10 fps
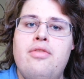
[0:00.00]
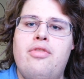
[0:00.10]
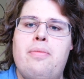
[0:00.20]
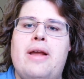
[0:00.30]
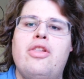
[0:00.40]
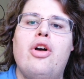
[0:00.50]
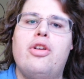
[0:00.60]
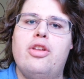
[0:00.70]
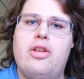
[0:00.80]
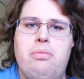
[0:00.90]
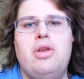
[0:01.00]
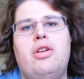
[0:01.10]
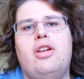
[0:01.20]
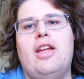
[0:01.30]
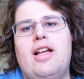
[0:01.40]
for my local
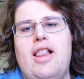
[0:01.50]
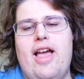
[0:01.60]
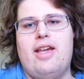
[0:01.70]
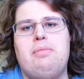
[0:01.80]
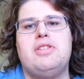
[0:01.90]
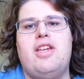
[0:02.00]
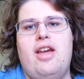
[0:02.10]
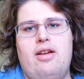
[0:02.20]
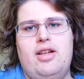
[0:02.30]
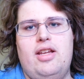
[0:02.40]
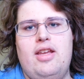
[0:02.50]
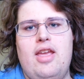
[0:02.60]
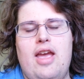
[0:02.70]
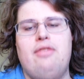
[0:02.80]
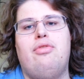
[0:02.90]
community in Clackamas County,
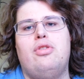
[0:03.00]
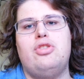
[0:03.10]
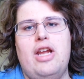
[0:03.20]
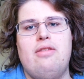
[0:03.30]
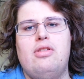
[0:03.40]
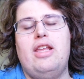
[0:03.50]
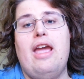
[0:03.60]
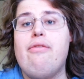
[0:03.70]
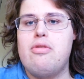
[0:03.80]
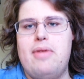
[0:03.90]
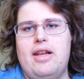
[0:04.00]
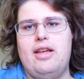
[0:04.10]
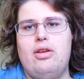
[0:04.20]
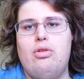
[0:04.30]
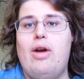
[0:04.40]
and for generally
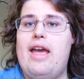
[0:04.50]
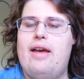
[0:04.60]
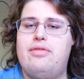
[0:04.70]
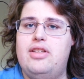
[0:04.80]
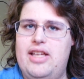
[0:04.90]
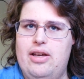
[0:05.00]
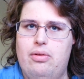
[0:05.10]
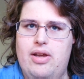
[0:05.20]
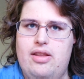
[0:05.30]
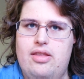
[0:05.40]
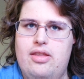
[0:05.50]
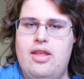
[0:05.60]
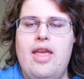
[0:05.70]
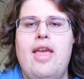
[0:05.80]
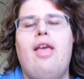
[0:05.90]
everybody who I have to deal
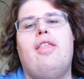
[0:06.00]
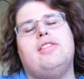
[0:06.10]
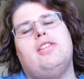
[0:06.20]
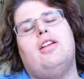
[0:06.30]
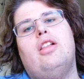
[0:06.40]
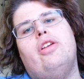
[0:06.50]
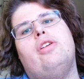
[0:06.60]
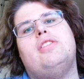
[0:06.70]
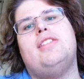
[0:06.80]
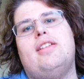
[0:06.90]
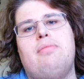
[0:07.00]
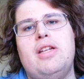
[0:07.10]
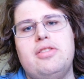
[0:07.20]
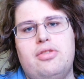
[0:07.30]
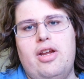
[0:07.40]
with. This includes the
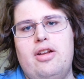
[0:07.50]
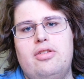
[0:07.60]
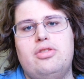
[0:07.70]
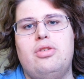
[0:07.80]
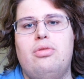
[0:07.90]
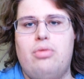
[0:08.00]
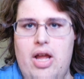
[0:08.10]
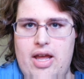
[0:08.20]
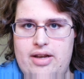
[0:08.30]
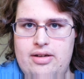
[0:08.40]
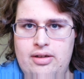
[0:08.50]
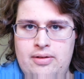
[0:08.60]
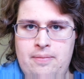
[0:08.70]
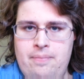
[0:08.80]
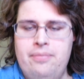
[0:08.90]
administrators who
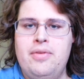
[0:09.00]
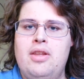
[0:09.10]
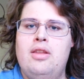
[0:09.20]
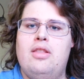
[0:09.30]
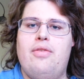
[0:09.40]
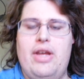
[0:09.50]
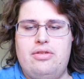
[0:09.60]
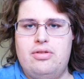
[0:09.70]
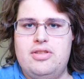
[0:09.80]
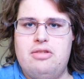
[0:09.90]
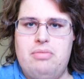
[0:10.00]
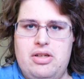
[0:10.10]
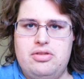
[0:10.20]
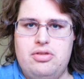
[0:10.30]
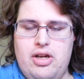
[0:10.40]
run the Veterans
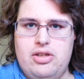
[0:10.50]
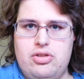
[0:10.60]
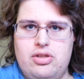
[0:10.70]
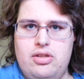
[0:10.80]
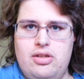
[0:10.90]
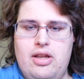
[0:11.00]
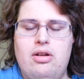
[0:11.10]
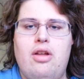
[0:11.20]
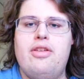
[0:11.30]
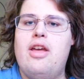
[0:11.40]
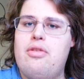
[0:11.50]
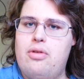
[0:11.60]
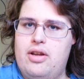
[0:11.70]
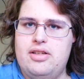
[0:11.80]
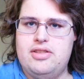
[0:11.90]
Administration and all the other
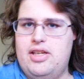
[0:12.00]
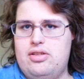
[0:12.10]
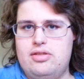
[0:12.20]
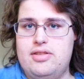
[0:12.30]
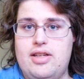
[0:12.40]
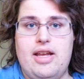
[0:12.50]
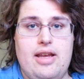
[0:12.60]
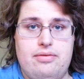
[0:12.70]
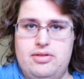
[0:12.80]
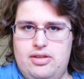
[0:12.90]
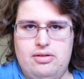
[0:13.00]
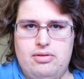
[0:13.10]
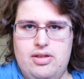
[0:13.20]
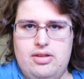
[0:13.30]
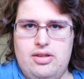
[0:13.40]
organizations that I have to deal
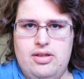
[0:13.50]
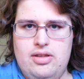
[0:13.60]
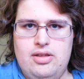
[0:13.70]
with.